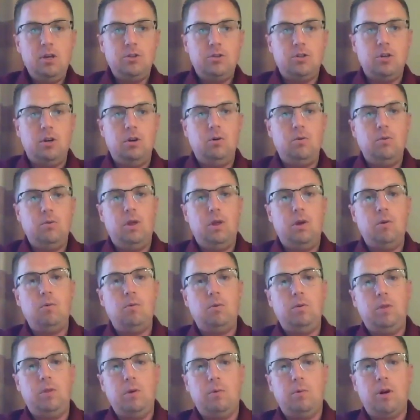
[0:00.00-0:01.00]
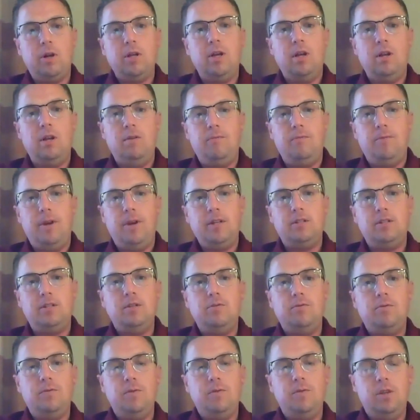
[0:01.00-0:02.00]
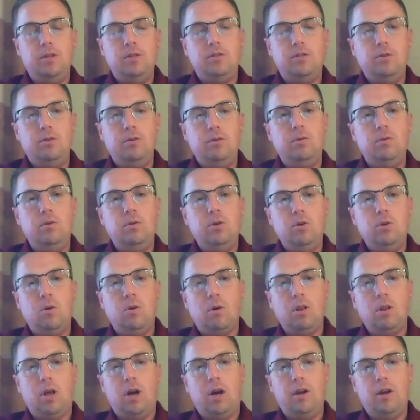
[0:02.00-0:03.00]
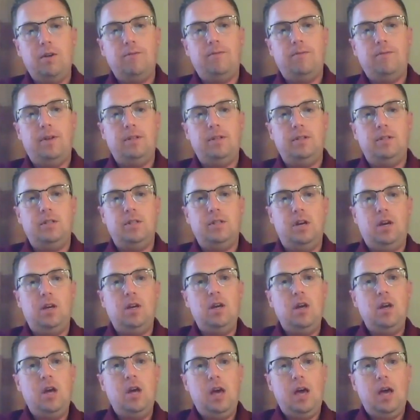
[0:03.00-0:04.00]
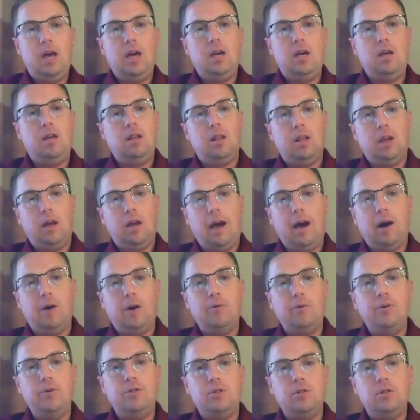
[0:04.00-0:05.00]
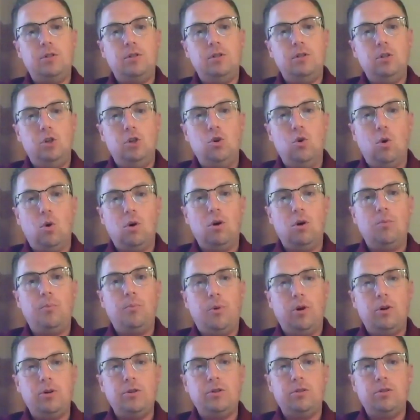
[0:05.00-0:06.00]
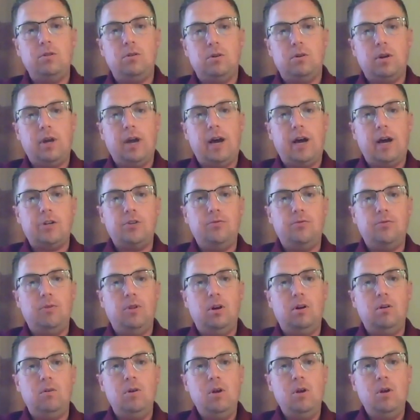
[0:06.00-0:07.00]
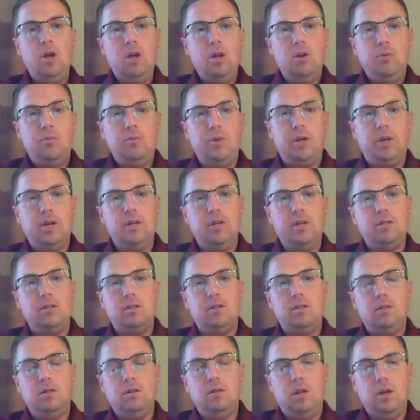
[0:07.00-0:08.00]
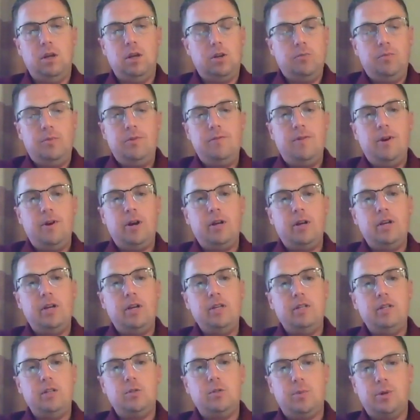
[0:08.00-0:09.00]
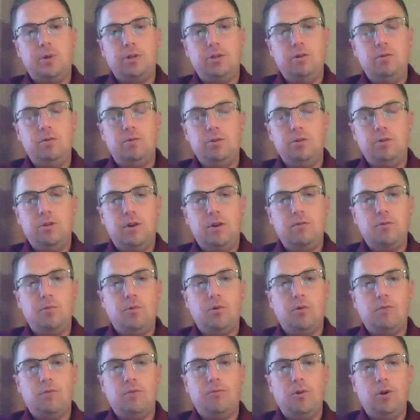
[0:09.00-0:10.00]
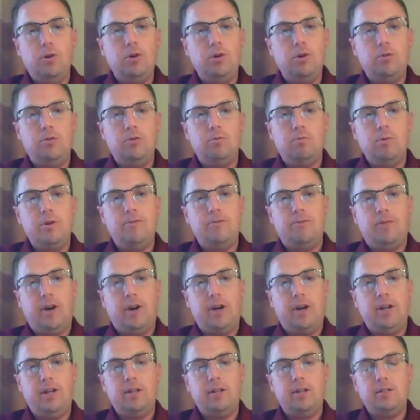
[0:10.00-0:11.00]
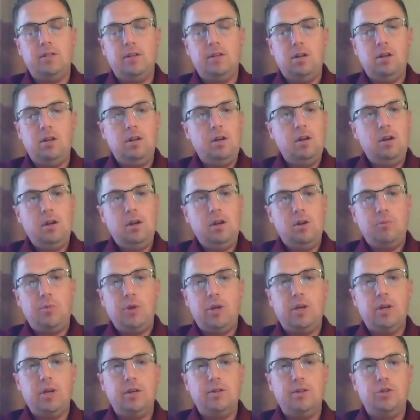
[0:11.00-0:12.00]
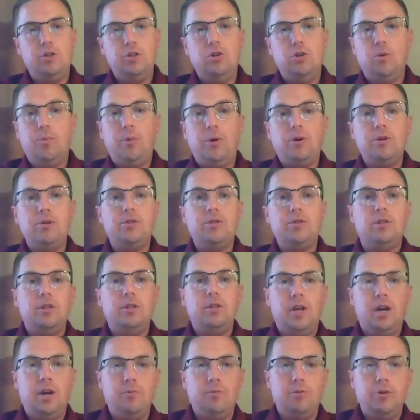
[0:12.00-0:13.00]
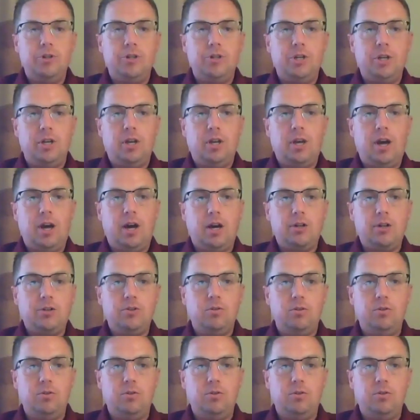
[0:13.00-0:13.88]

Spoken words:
So they want to get invasive into your life and say, hey, how is your personal cash flow? Because it could be very easy, especially once you have a portfolio, to refinance it because you're personally hemorrhaging cash, or